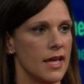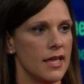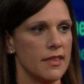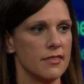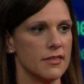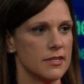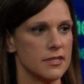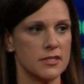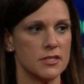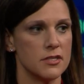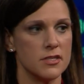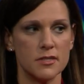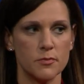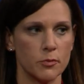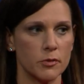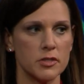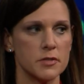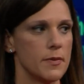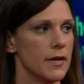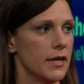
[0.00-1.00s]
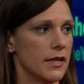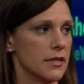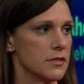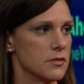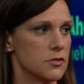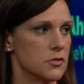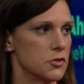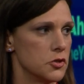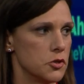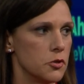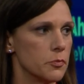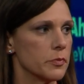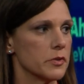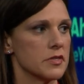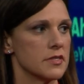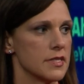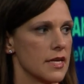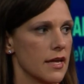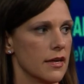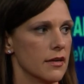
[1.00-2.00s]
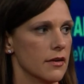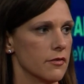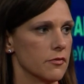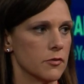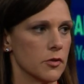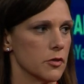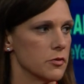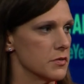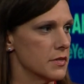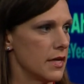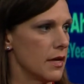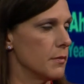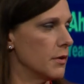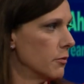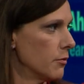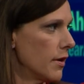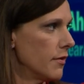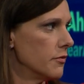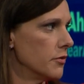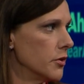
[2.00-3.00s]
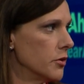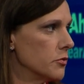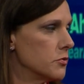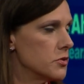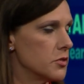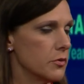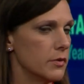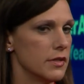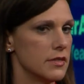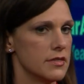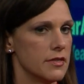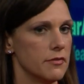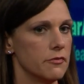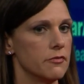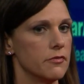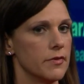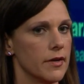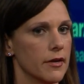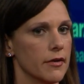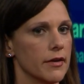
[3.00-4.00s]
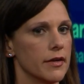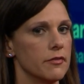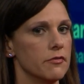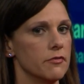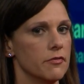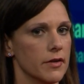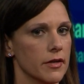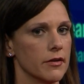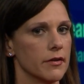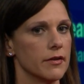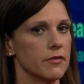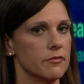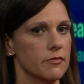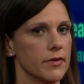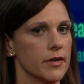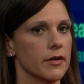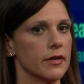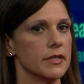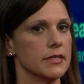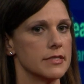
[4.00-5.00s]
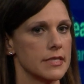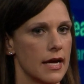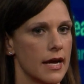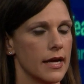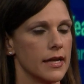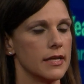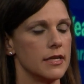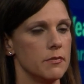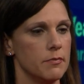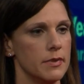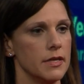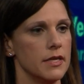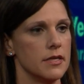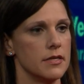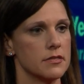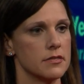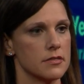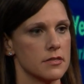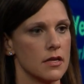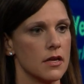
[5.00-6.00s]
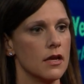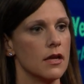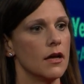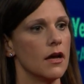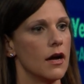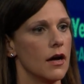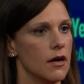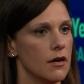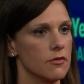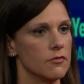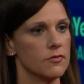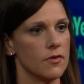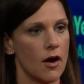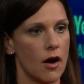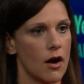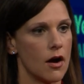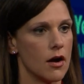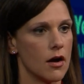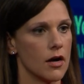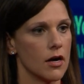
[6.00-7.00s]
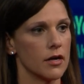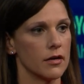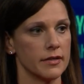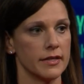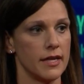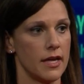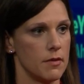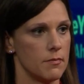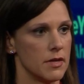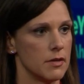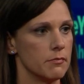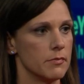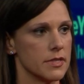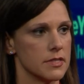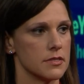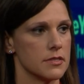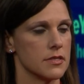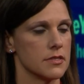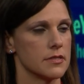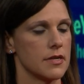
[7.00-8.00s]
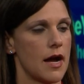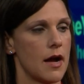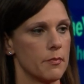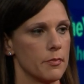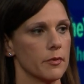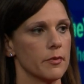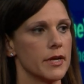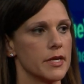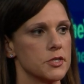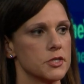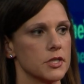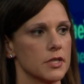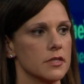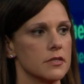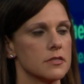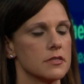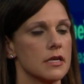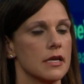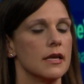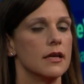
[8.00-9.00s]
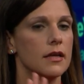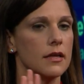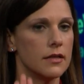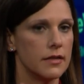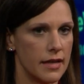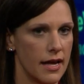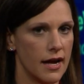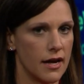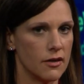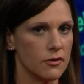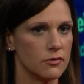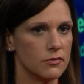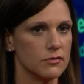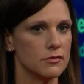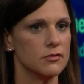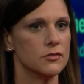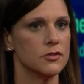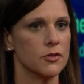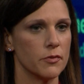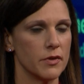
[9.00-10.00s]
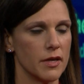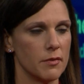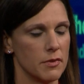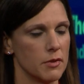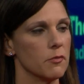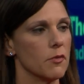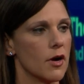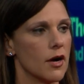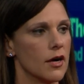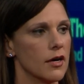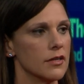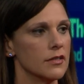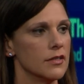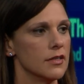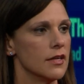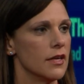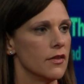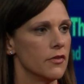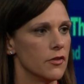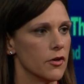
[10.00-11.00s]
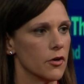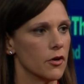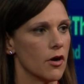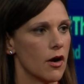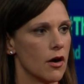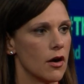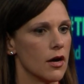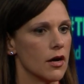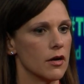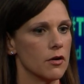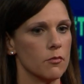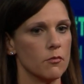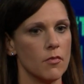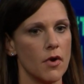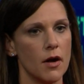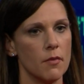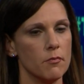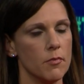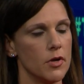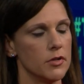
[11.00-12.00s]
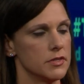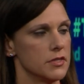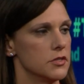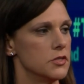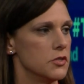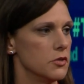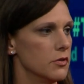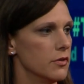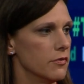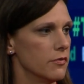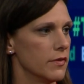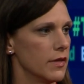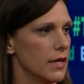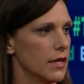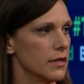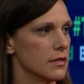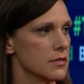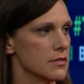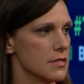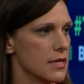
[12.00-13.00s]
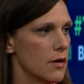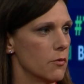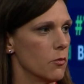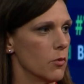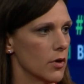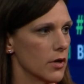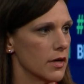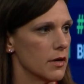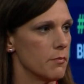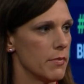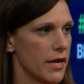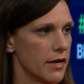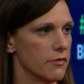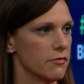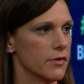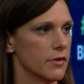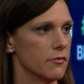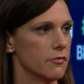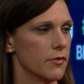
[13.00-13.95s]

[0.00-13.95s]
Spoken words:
the sports betting is 2% of gross gaming revenue. So it is a very, very, very tiny piece of our gaming business operations. Now, don't get me wrong, there are a multitude of things that we're going to benefit